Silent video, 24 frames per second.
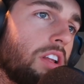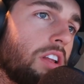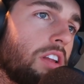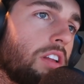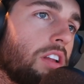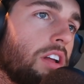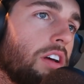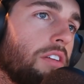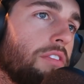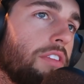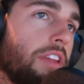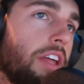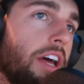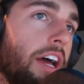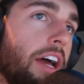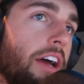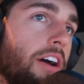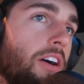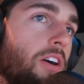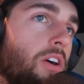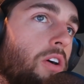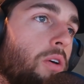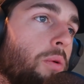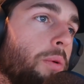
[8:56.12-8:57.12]
Love that,
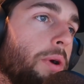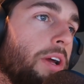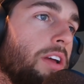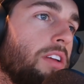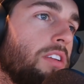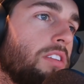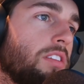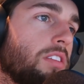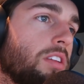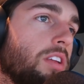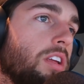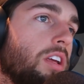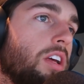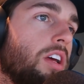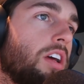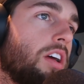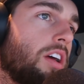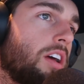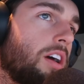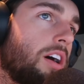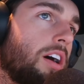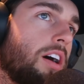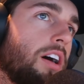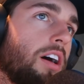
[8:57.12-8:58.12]
always.
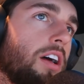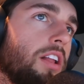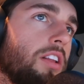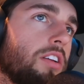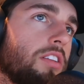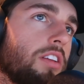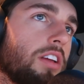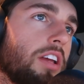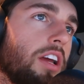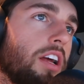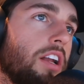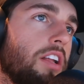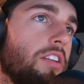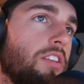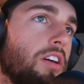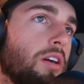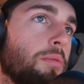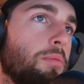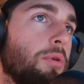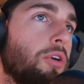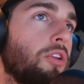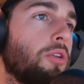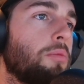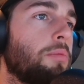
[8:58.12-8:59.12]
Looks like I got a
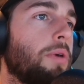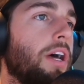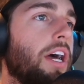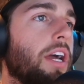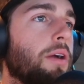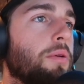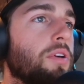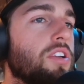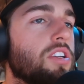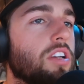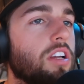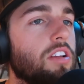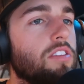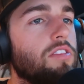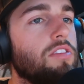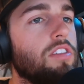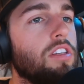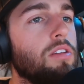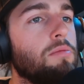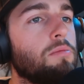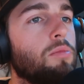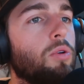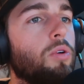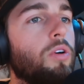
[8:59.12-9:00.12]
duckbill in the back. Wish I could
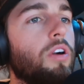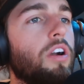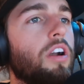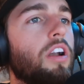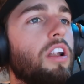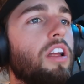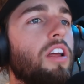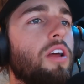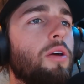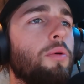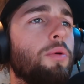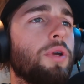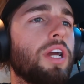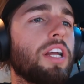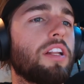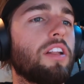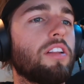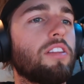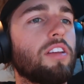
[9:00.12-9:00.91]
see more. We got the